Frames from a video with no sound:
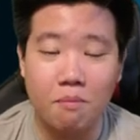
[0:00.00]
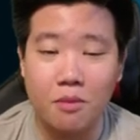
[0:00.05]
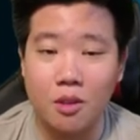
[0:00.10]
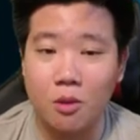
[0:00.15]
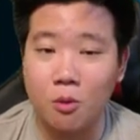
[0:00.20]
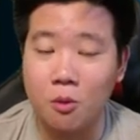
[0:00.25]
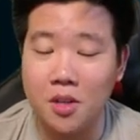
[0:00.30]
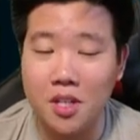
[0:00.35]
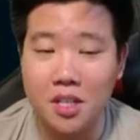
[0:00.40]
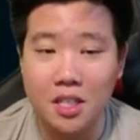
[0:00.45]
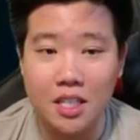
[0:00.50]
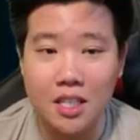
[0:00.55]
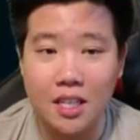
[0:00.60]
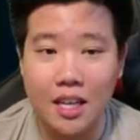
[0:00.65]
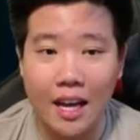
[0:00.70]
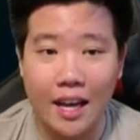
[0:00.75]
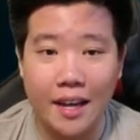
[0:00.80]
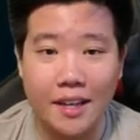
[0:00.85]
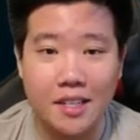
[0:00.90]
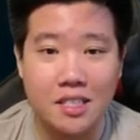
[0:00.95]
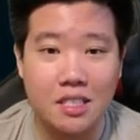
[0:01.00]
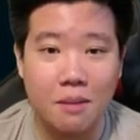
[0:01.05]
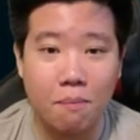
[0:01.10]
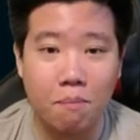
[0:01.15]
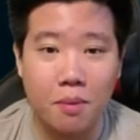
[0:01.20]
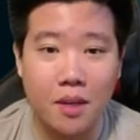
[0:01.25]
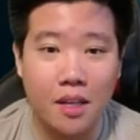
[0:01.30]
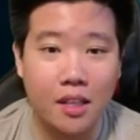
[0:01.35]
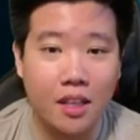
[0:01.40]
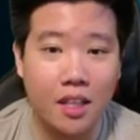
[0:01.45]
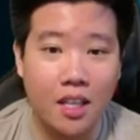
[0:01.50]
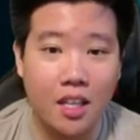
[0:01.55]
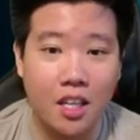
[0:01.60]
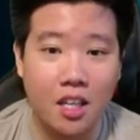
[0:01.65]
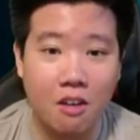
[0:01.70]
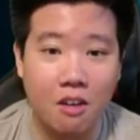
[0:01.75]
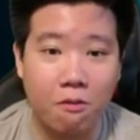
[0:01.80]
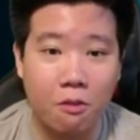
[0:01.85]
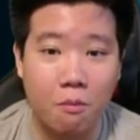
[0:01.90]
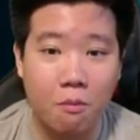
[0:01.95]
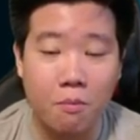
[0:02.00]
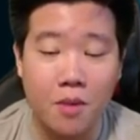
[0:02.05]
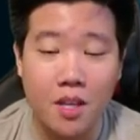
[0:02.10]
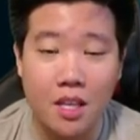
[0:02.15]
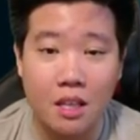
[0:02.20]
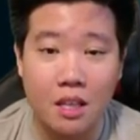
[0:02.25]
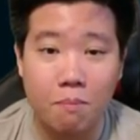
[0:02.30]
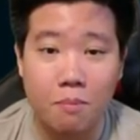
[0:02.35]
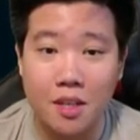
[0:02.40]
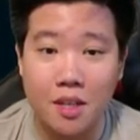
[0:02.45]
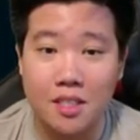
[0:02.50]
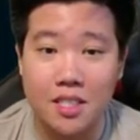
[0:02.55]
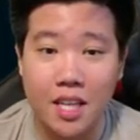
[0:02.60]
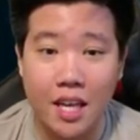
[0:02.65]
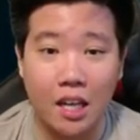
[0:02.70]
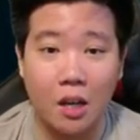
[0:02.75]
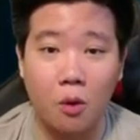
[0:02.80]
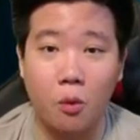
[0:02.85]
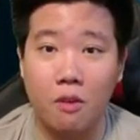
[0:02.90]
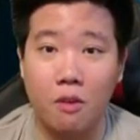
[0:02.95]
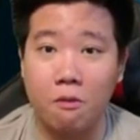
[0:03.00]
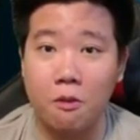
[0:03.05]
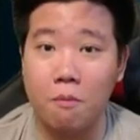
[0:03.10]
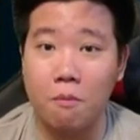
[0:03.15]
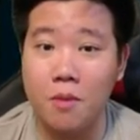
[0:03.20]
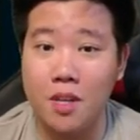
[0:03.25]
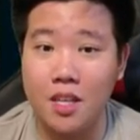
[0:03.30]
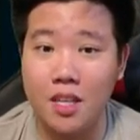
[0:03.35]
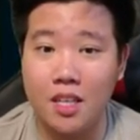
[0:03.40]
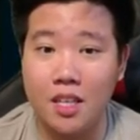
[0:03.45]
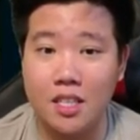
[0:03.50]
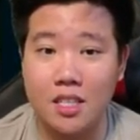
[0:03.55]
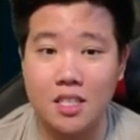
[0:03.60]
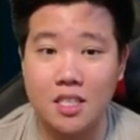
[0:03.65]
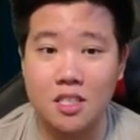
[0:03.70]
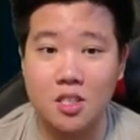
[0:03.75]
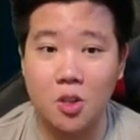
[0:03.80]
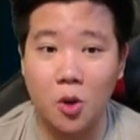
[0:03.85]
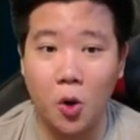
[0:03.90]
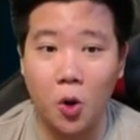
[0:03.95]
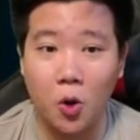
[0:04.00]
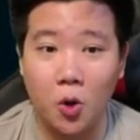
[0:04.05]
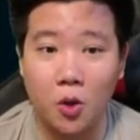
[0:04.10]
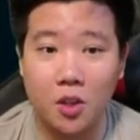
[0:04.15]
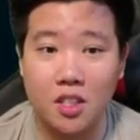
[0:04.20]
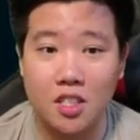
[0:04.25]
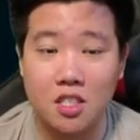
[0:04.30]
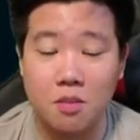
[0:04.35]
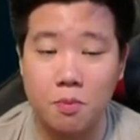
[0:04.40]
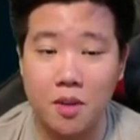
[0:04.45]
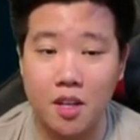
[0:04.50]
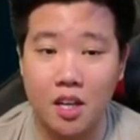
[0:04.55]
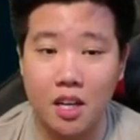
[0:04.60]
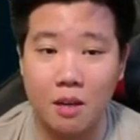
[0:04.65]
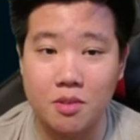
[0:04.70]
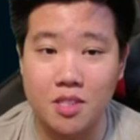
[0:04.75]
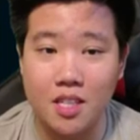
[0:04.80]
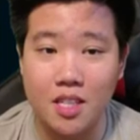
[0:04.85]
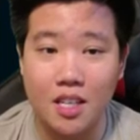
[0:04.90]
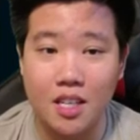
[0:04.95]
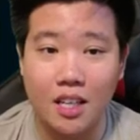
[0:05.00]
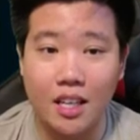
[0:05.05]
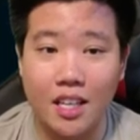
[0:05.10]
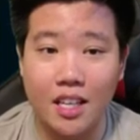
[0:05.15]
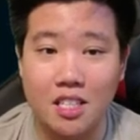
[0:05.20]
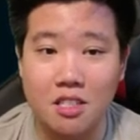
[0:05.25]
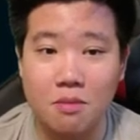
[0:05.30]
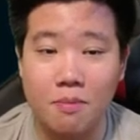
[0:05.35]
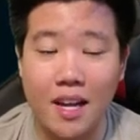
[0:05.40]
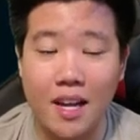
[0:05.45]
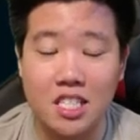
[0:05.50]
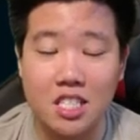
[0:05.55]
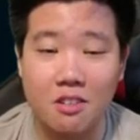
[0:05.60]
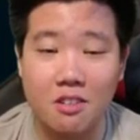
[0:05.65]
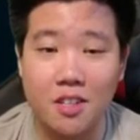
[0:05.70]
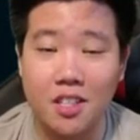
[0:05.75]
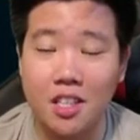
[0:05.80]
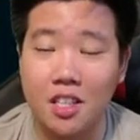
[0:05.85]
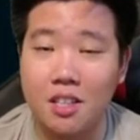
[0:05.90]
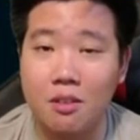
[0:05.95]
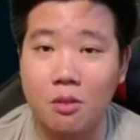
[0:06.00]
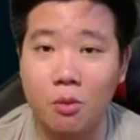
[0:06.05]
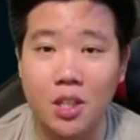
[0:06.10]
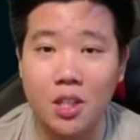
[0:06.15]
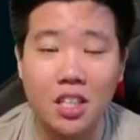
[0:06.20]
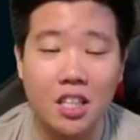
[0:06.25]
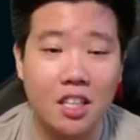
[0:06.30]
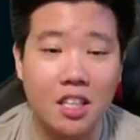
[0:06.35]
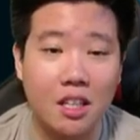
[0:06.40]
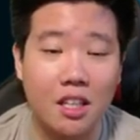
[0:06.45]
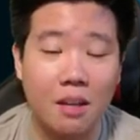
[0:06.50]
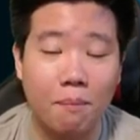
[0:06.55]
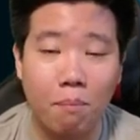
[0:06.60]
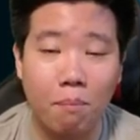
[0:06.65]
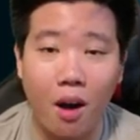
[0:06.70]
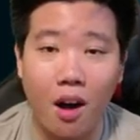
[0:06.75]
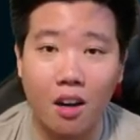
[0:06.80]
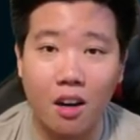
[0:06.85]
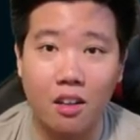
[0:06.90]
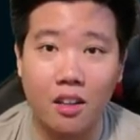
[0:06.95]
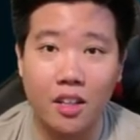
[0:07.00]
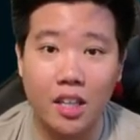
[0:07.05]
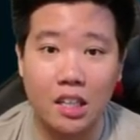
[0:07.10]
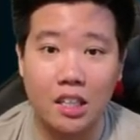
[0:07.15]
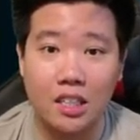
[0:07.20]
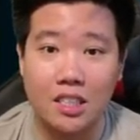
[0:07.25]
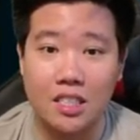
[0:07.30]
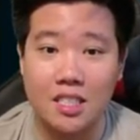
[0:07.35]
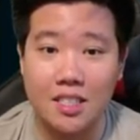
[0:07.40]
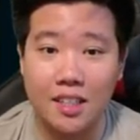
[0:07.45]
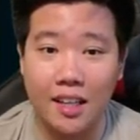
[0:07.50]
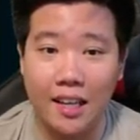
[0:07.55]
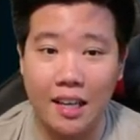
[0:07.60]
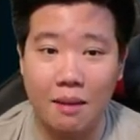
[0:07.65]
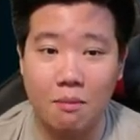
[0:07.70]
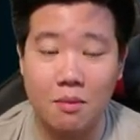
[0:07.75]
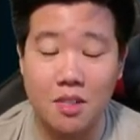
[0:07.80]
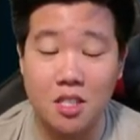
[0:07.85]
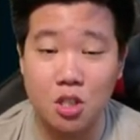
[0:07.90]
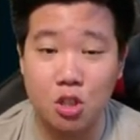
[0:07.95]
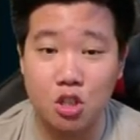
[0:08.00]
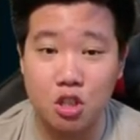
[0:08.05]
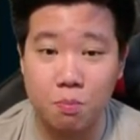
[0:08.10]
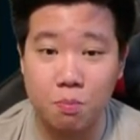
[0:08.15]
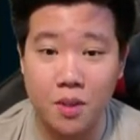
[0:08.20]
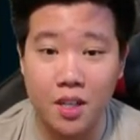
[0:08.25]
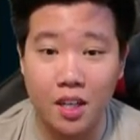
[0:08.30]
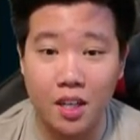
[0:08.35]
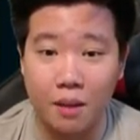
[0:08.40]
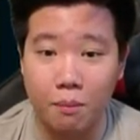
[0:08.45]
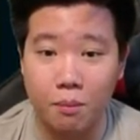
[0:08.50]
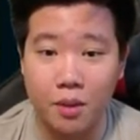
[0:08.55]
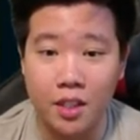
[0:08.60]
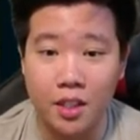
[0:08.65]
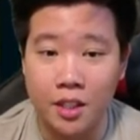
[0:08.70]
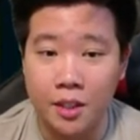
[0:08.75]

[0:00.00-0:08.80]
Really, guys, the big thing here for me, the big takeaway for me is all of these speed ups, and it's massive. And the bottleneck in this game is your speed up.